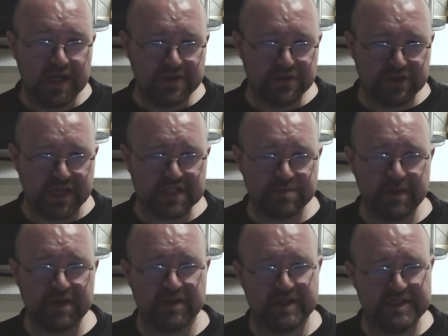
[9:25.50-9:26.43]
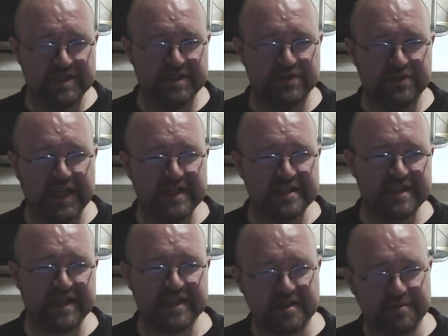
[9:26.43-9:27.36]
can
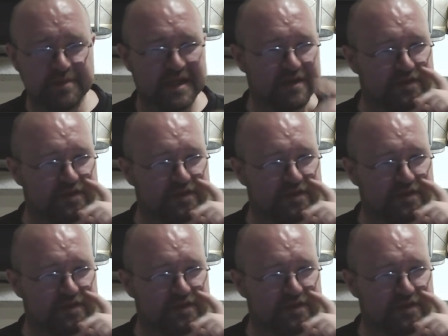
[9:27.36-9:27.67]
taste a bit of the